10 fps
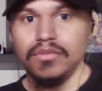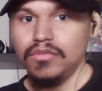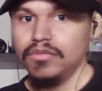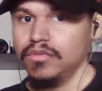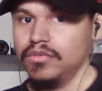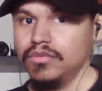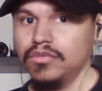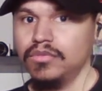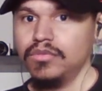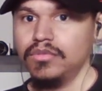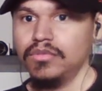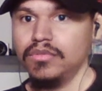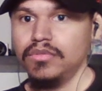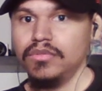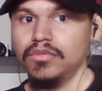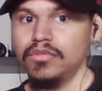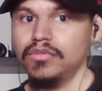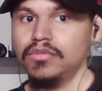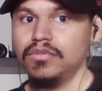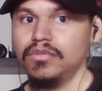
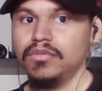(silence)